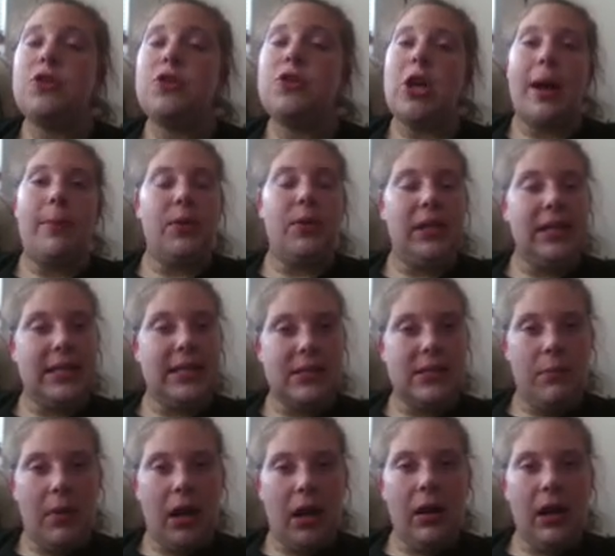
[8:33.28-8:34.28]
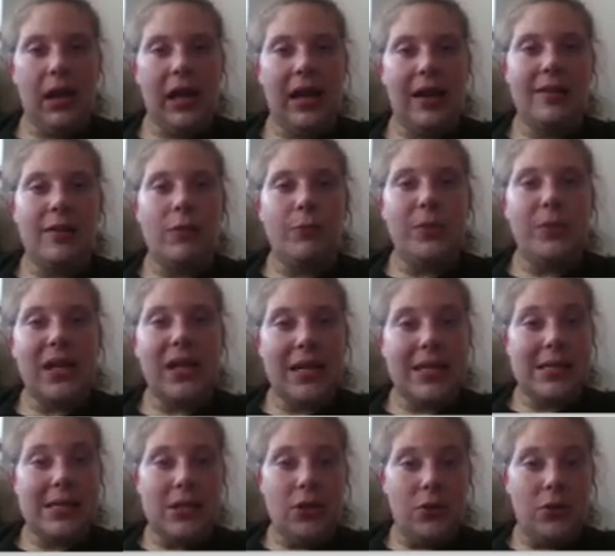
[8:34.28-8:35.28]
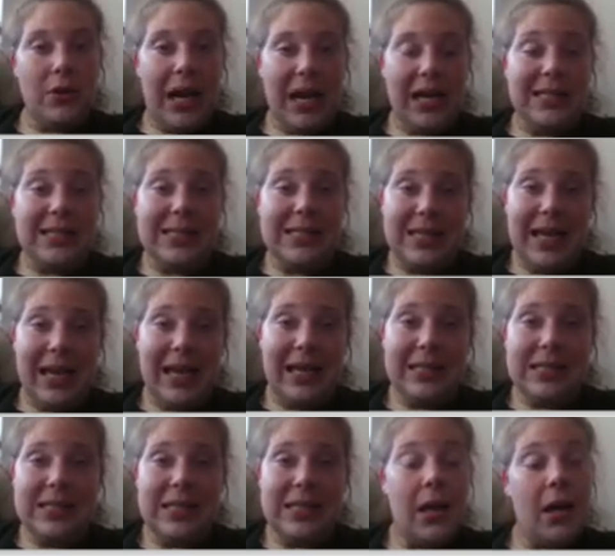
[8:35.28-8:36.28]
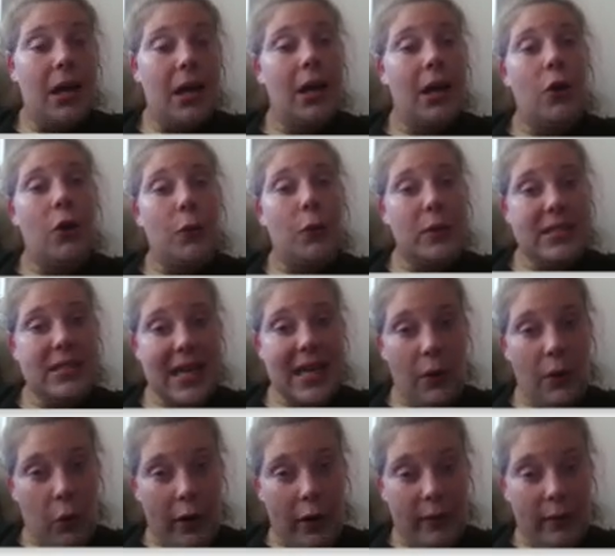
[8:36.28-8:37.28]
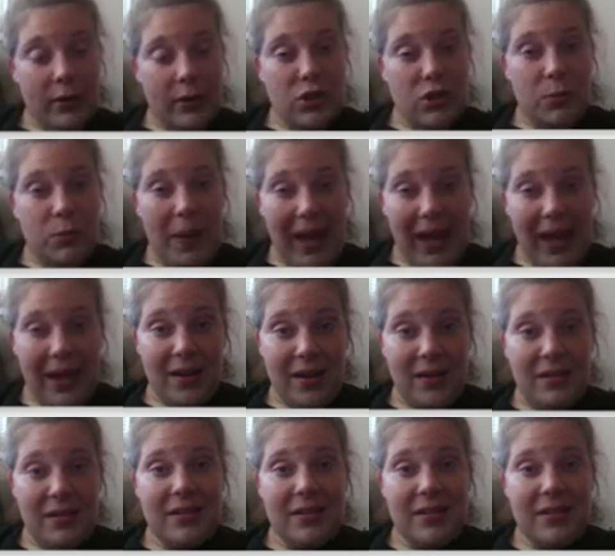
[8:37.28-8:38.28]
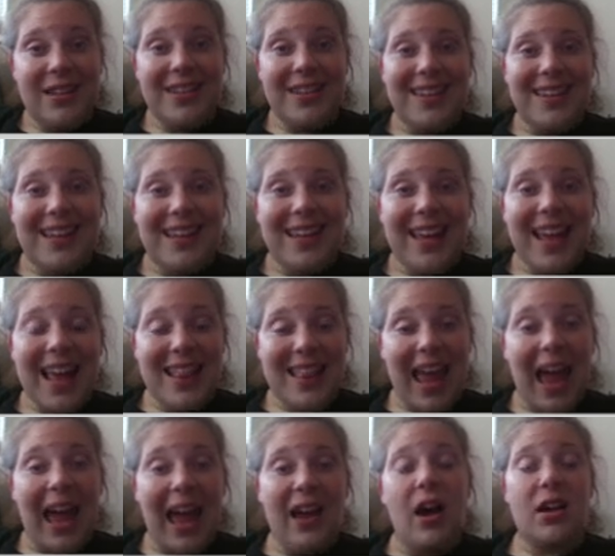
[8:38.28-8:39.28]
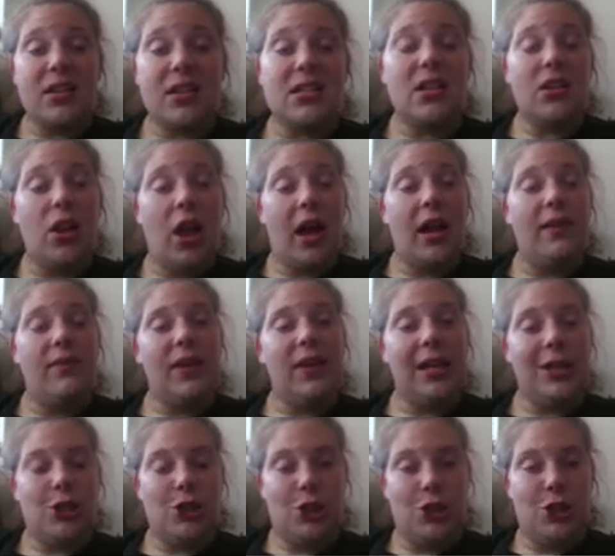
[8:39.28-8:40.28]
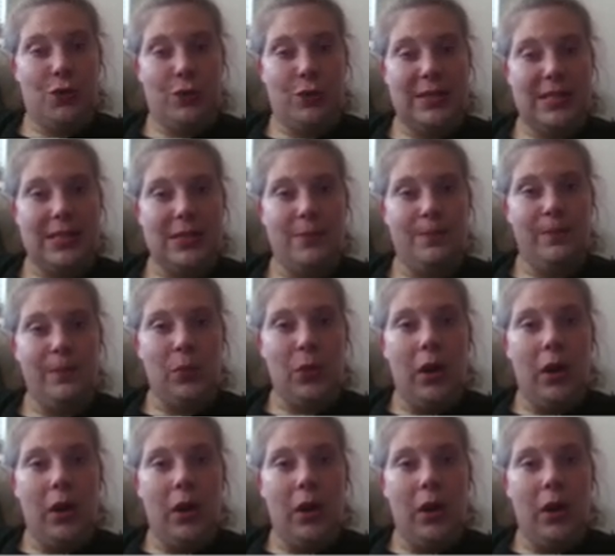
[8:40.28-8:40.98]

Japanese Americans because the United States was at war with Japan, and that caused a lot of issues.